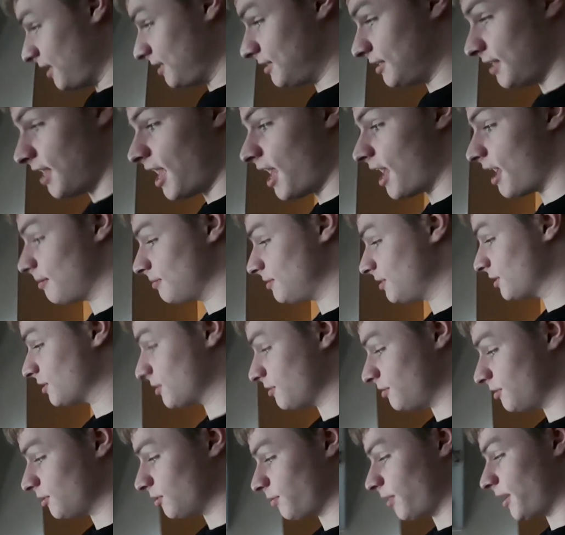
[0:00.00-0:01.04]
And yeah, I'm just
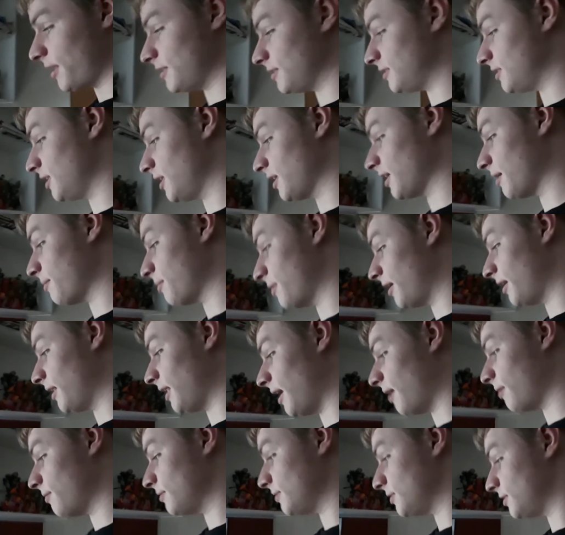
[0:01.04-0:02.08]
going to wait until I get my
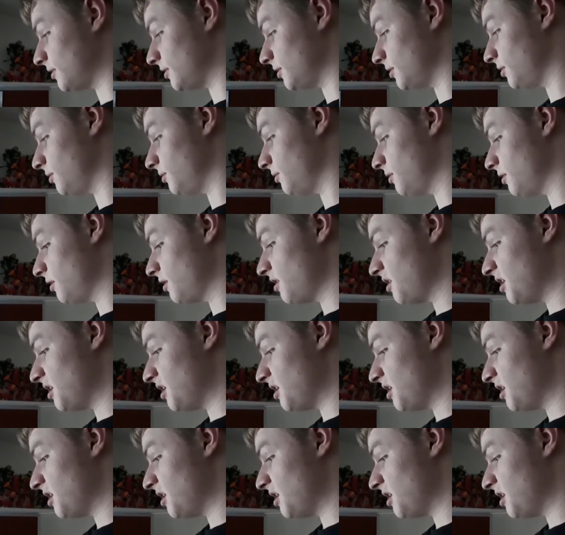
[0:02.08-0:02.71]
allowance to